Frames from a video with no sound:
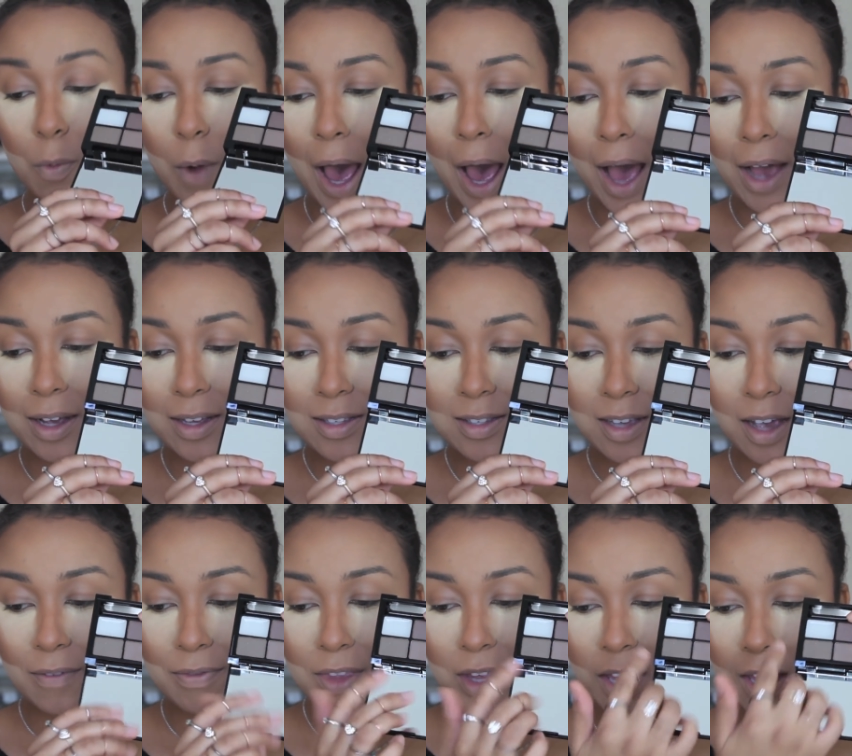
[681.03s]
wax
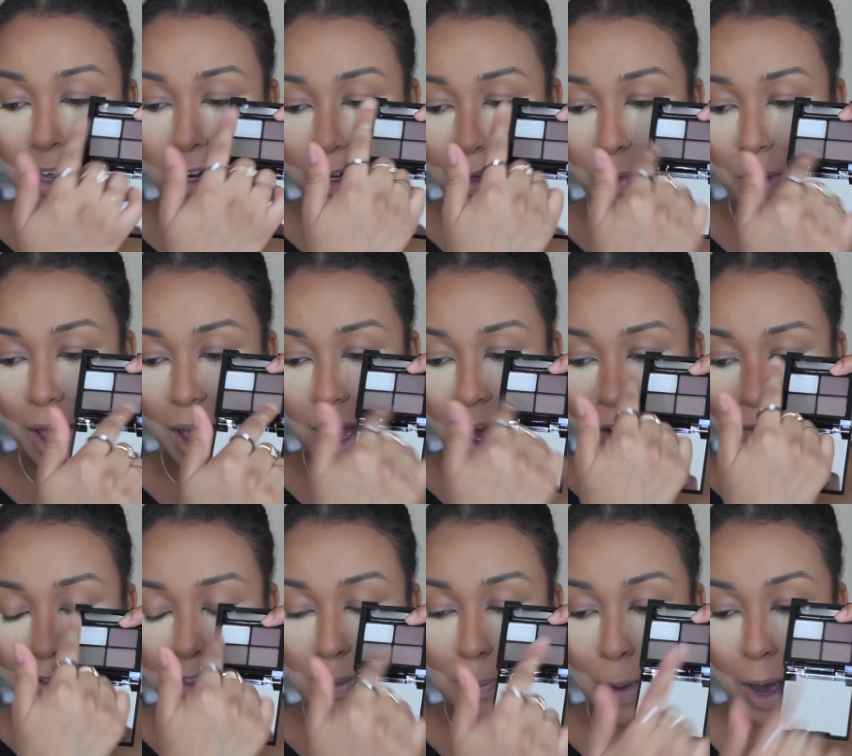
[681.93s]
and then you
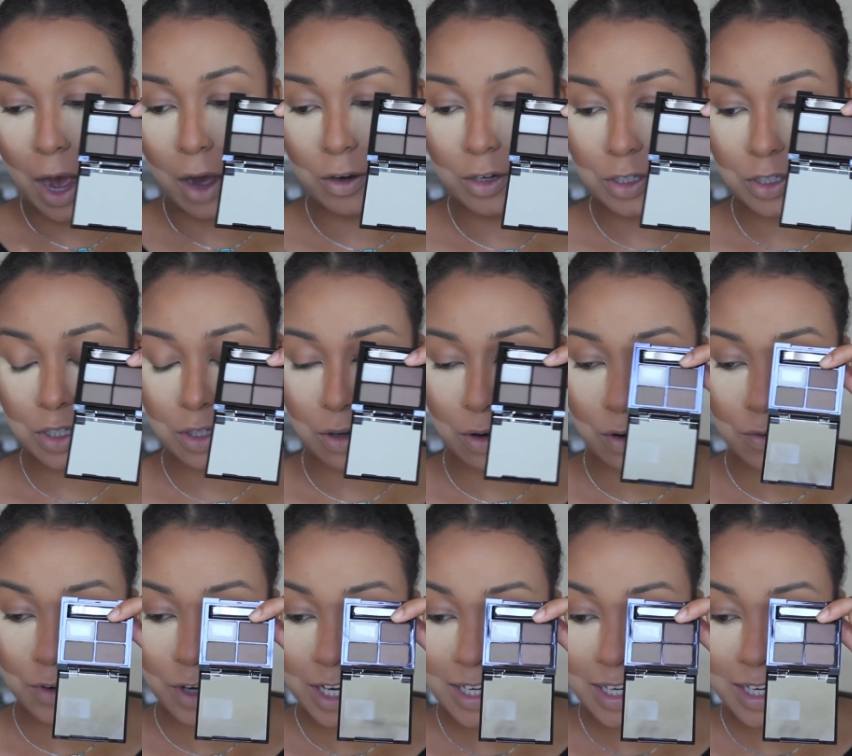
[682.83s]
have the powders to go over